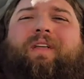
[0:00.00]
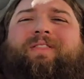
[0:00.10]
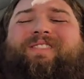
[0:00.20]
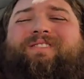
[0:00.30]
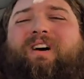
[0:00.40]

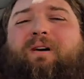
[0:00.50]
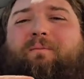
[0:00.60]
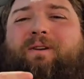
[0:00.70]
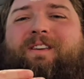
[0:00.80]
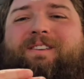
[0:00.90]
what these
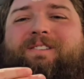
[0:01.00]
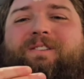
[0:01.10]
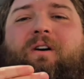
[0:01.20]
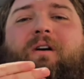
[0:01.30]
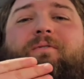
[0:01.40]

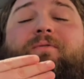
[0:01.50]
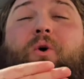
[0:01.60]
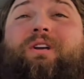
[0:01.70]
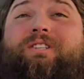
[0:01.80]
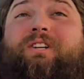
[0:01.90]
companies are
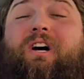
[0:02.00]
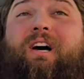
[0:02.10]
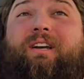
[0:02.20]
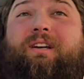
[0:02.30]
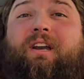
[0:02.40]
focused
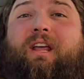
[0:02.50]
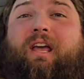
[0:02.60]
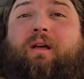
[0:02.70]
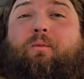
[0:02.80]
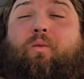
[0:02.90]
on
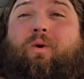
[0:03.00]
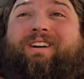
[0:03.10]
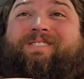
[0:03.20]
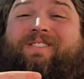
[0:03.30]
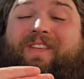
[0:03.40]
and
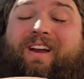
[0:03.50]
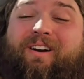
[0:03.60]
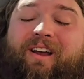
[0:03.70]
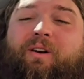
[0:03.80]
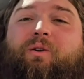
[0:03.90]
what is
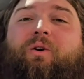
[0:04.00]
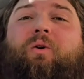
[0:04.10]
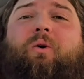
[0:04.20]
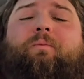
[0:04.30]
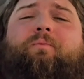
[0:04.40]
their end
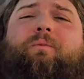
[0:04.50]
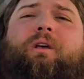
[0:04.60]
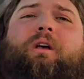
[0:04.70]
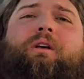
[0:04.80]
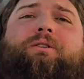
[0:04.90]
goal.
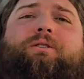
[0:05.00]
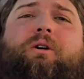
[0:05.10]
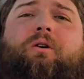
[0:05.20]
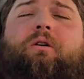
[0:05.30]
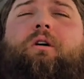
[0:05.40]

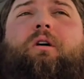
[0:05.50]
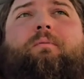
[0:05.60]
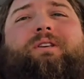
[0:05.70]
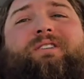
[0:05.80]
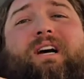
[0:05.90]
So
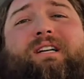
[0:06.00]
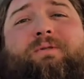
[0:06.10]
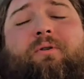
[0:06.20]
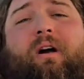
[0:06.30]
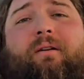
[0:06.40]

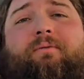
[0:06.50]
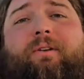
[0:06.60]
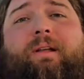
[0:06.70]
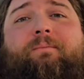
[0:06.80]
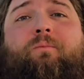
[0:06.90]
besides
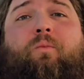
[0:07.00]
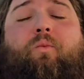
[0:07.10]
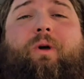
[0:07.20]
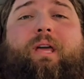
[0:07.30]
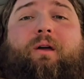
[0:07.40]
profit,
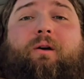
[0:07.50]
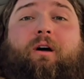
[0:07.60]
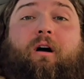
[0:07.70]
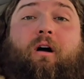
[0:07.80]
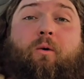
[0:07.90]

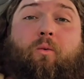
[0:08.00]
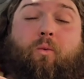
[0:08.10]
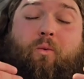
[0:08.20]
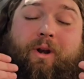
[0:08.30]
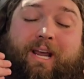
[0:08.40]
we
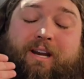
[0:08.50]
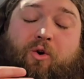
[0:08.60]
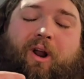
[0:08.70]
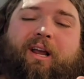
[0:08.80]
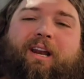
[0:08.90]
need
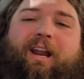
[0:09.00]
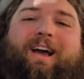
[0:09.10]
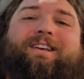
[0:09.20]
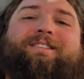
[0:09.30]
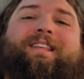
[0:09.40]
to
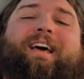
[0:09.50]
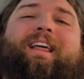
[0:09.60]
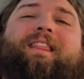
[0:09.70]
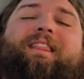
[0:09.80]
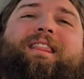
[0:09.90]
recognize
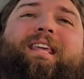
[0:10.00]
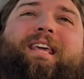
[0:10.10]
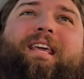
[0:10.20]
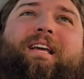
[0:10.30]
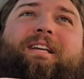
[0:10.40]
that
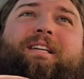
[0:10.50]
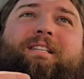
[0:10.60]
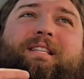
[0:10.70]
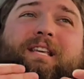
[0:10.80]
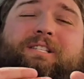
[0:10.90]

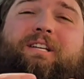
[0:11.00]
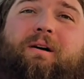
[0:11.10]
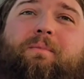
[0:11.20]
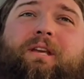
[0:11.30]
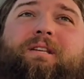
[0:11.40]
these
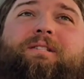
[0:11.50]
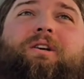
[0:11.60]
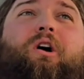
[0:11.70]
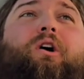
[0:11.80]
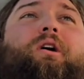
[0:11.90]

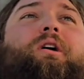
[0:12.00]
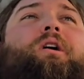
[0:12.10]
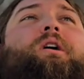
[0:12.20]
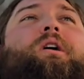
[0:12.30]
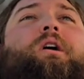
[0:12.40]
companies are
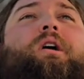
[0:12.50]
